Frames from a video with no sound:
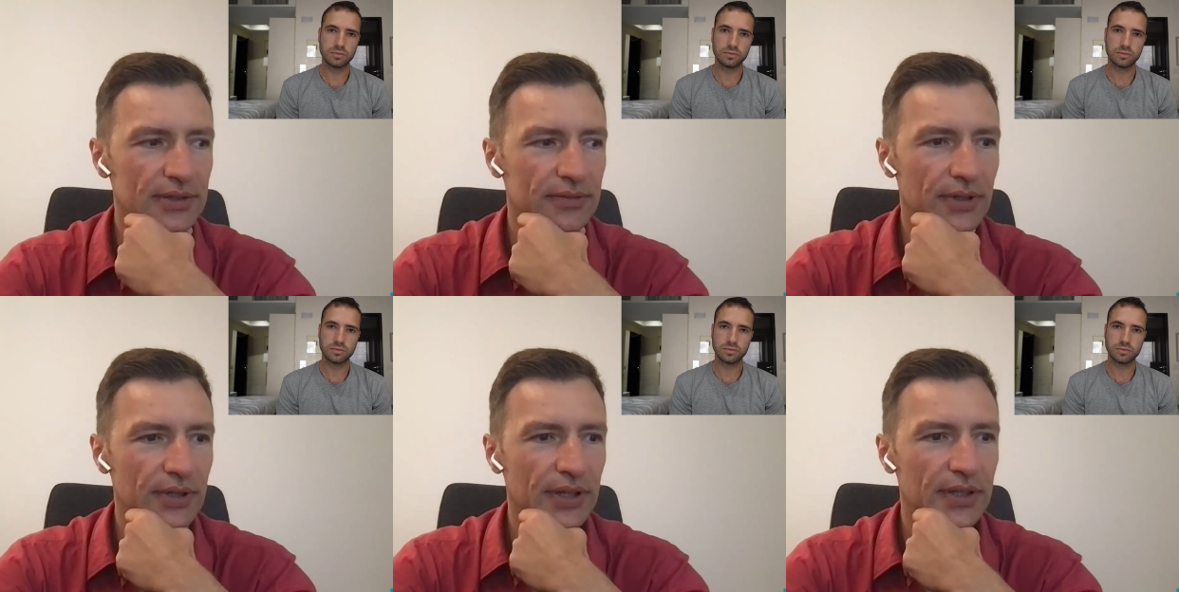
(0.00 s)
Speaker 1: a
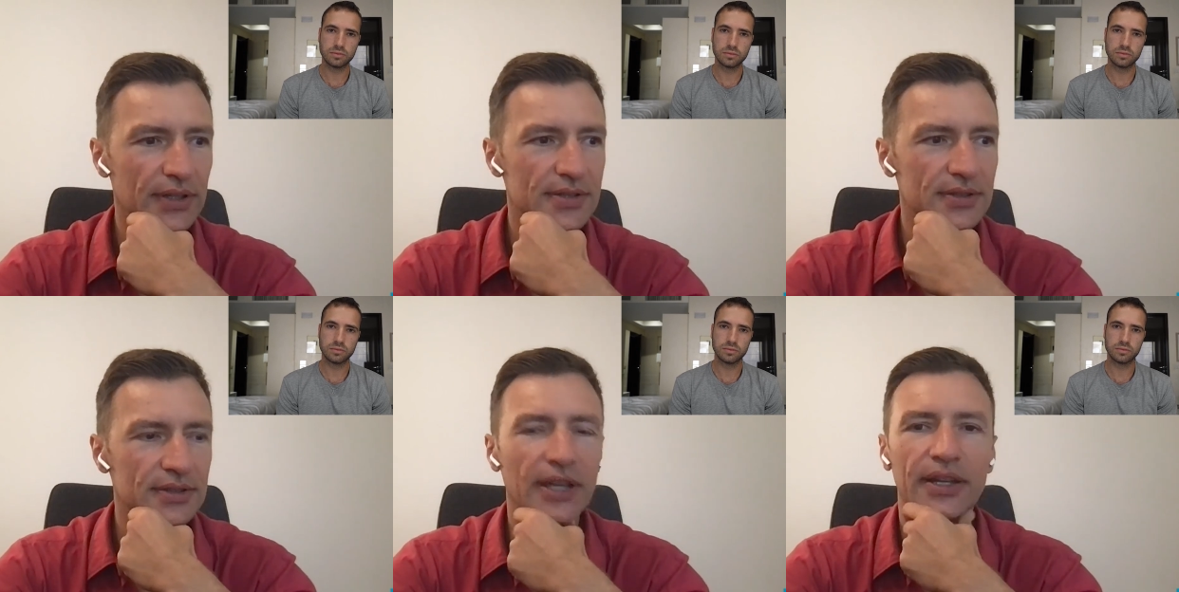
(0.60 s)
very uh,
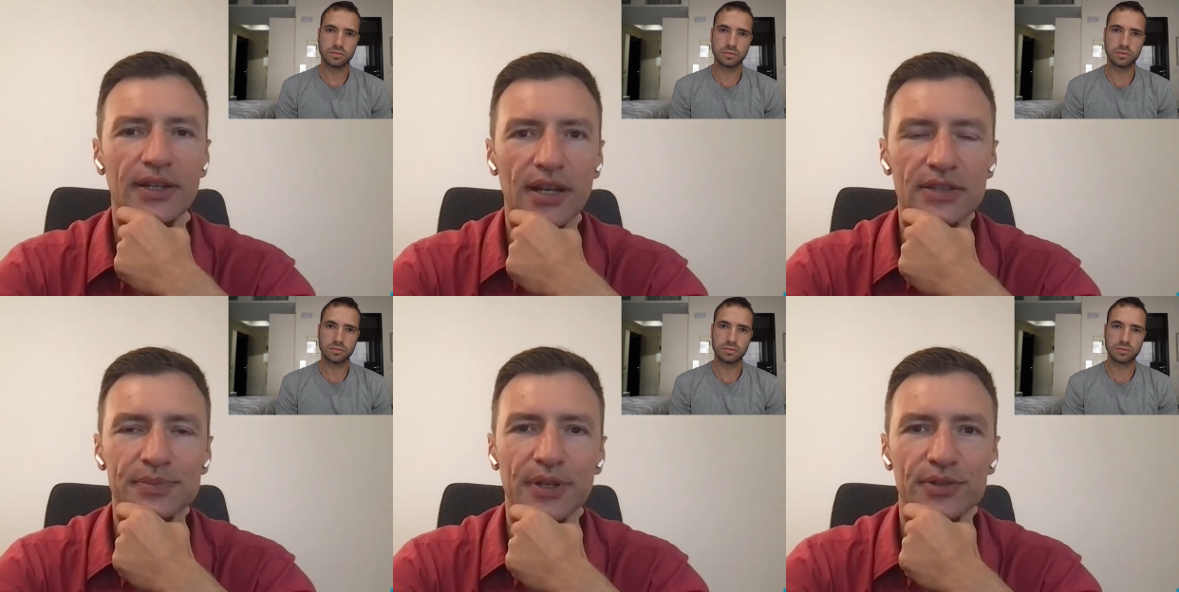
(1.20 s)
technical
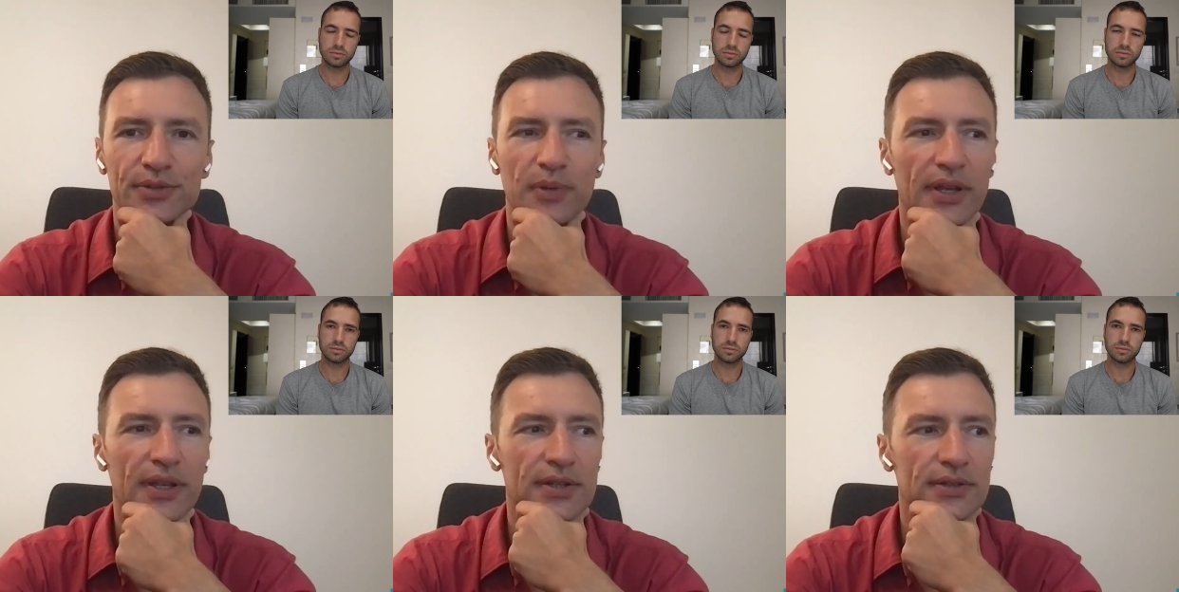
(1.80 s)
aspect to
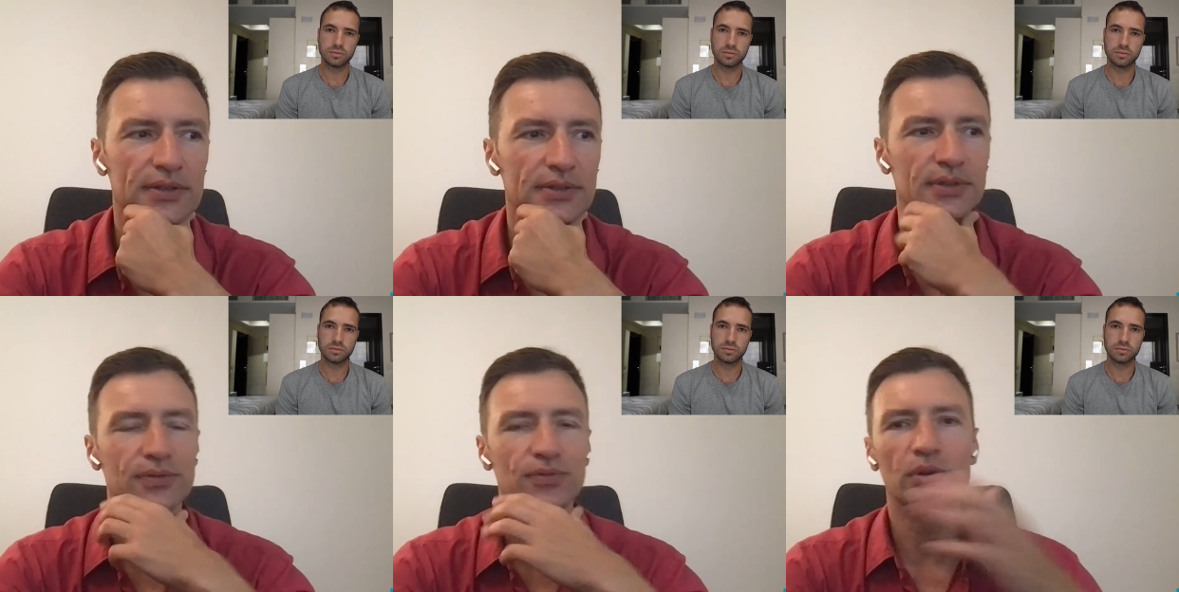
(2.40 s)
my
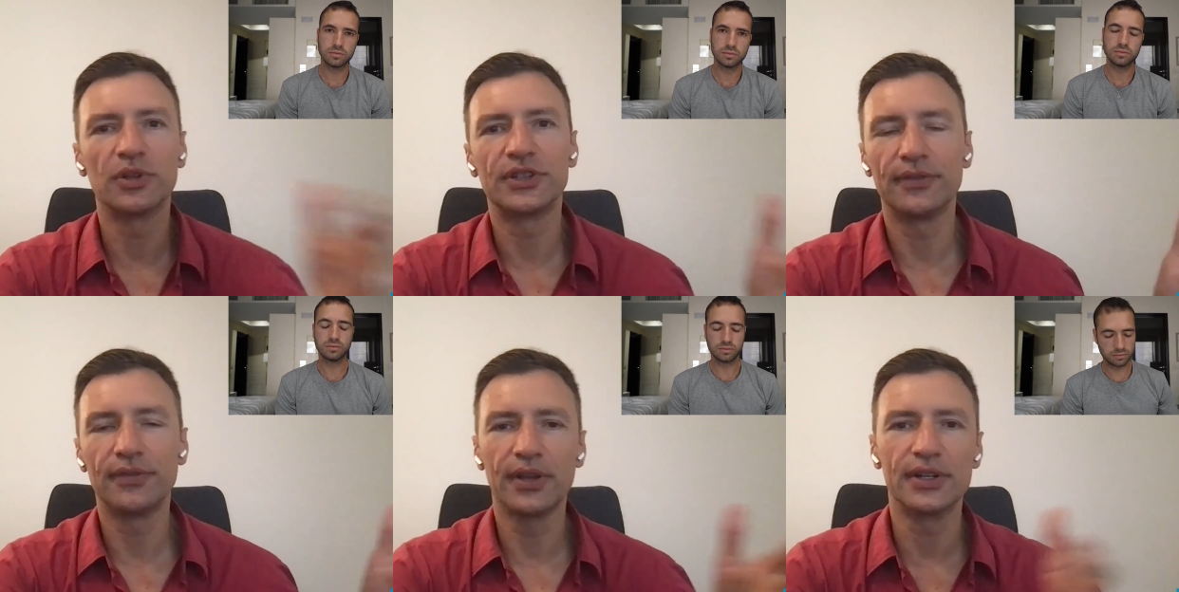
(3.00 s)
uh,
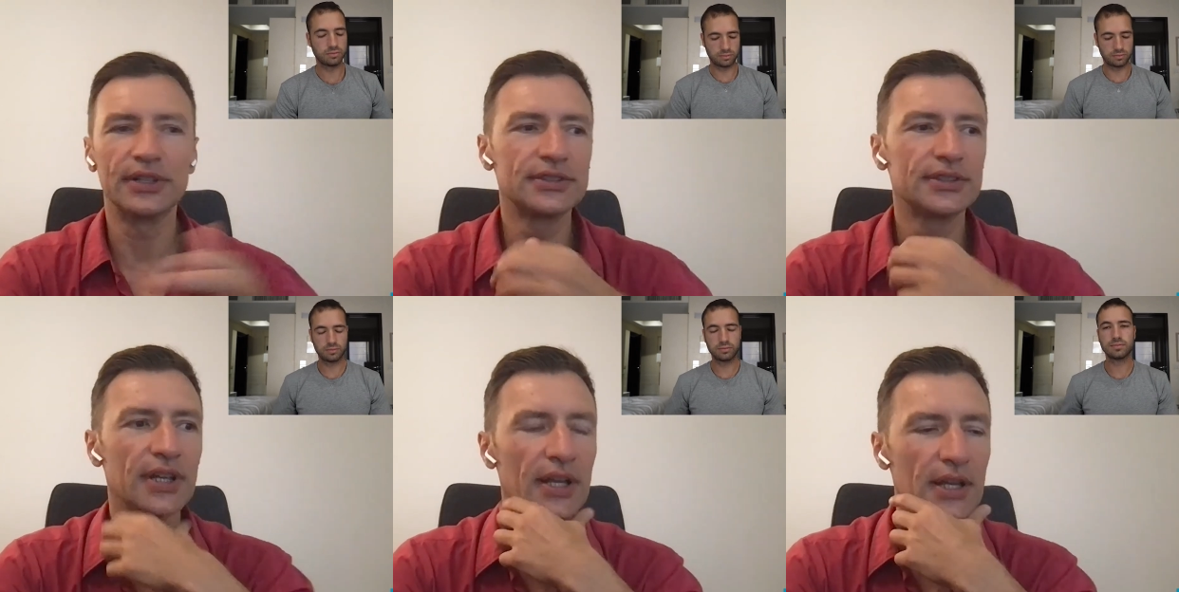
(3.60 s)
formative years,
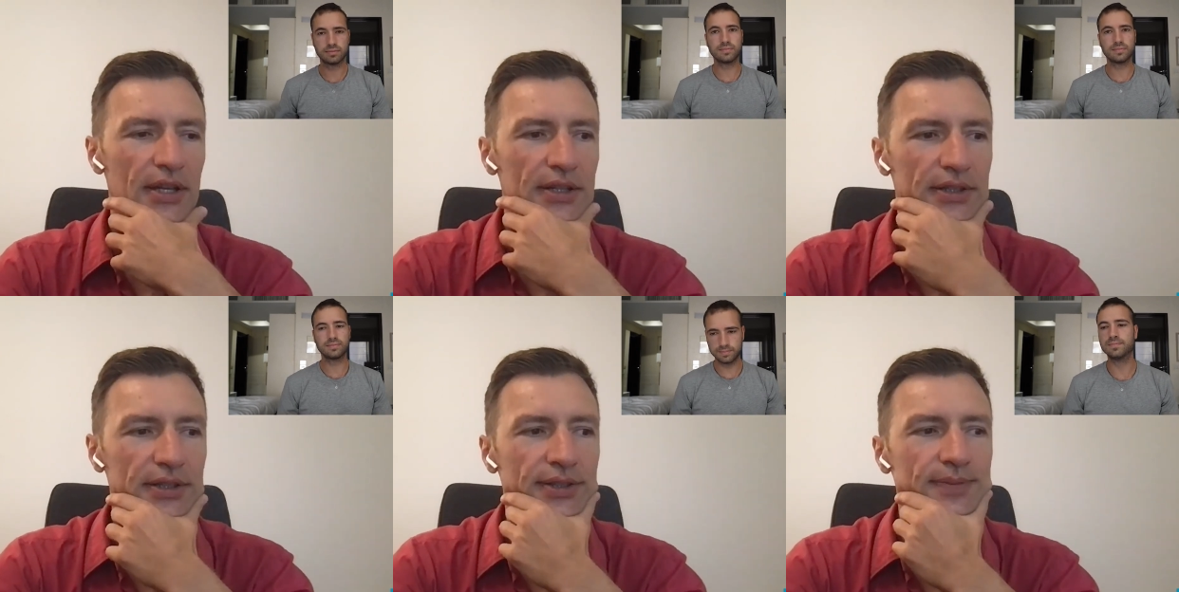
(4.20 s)

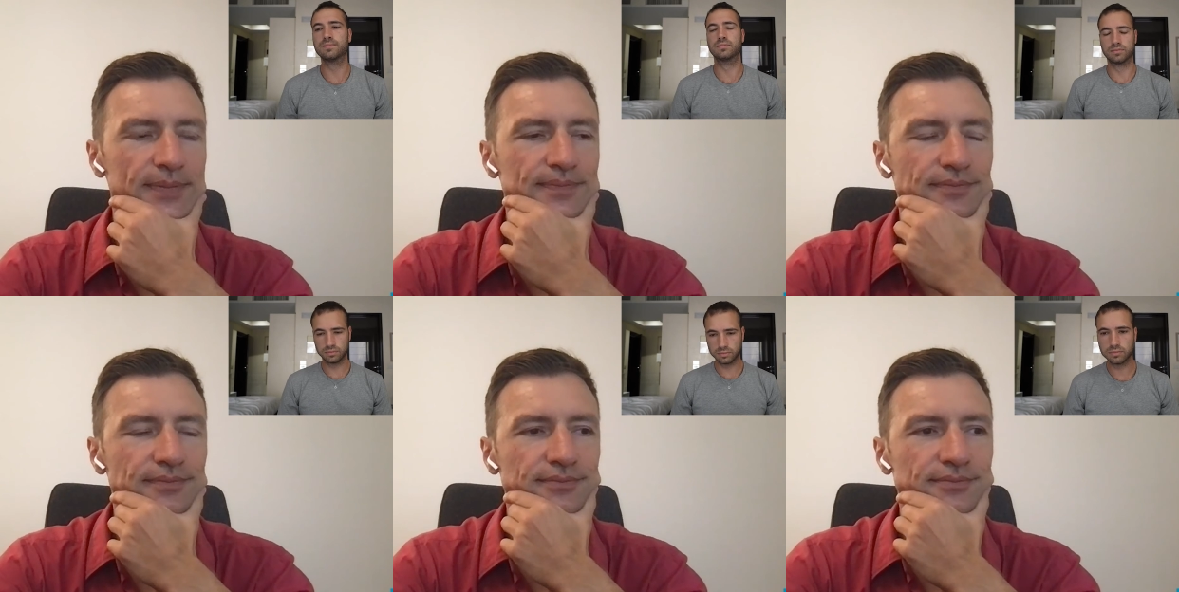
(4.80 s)
um,
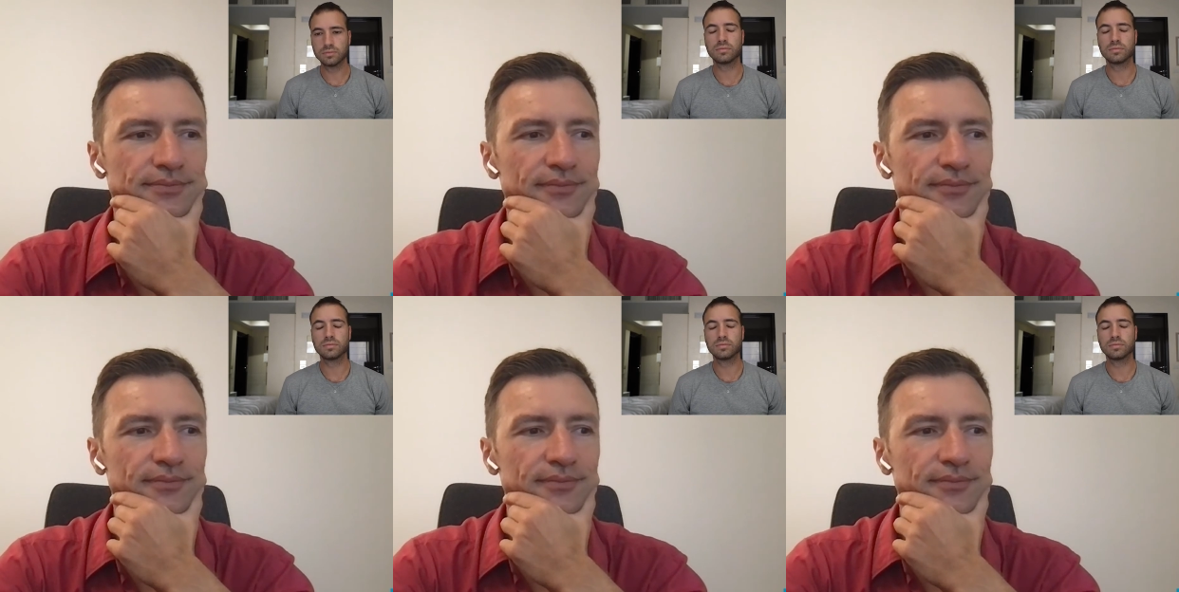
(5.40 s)
mm-hmm.